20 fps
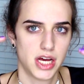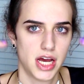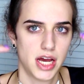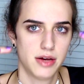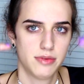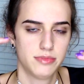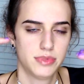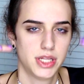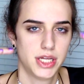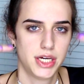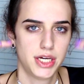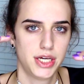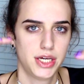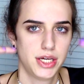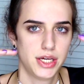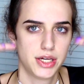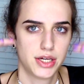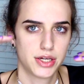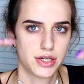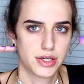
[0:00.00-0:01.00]
I'm
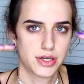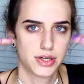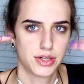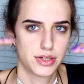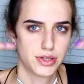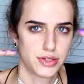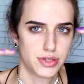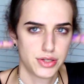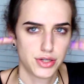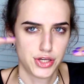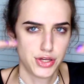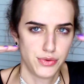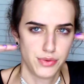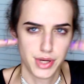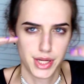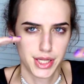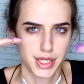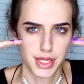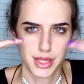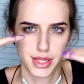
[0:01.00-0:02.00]
like
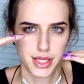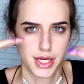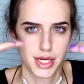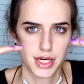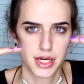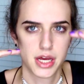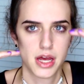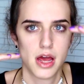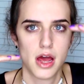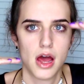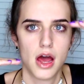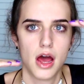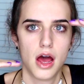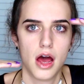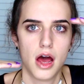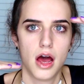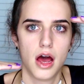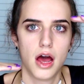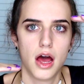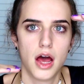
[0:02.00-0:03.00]
doing the thing.
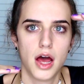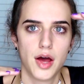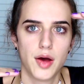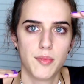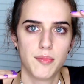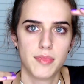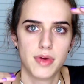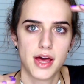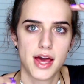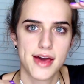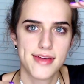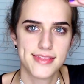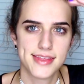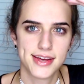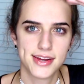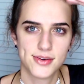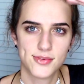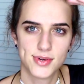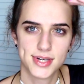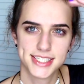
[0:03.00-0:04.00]
And
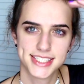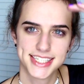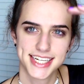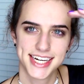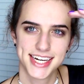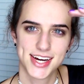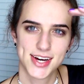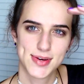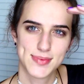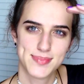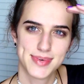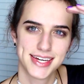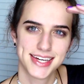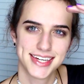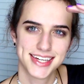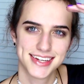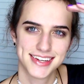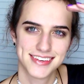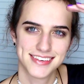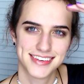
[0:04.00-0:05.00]
then one day I'll
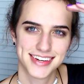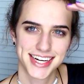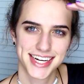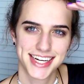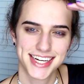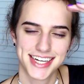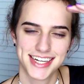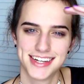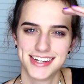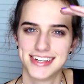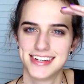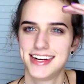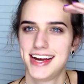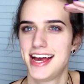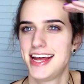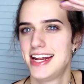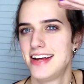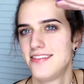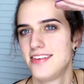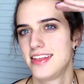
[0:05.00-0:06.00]
be right here
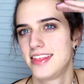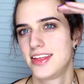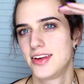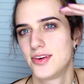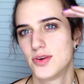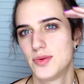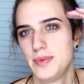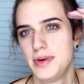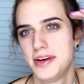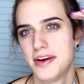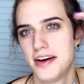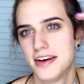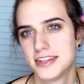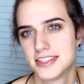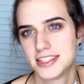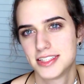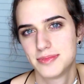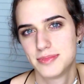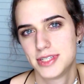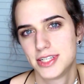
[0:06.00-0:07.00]
and everything will be
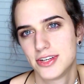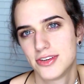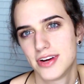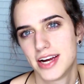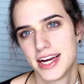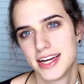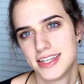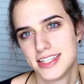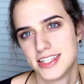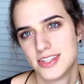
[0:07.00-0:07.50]
awesome and grand